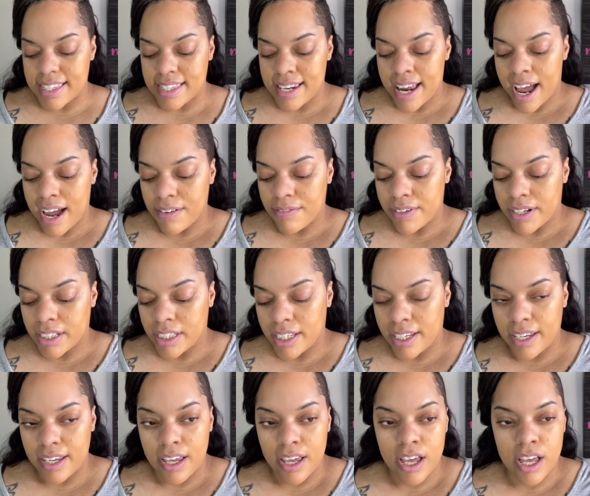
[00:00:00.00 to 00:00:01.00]
not
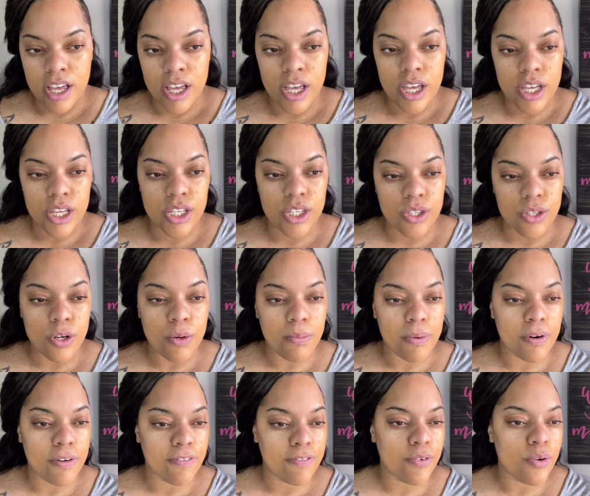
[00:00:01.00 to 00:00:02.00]
really
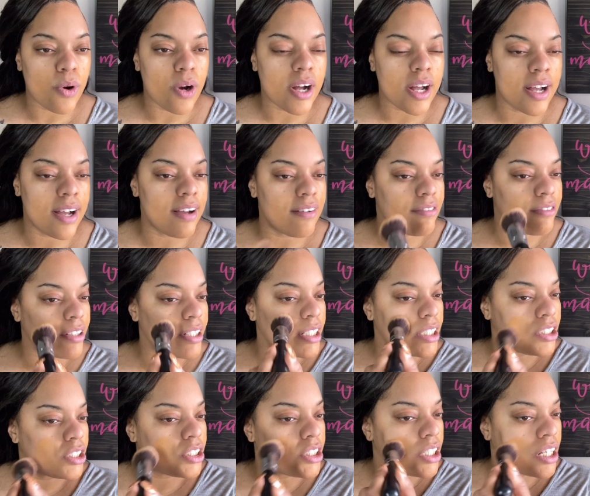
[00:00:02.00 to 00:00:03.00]
super full coverage,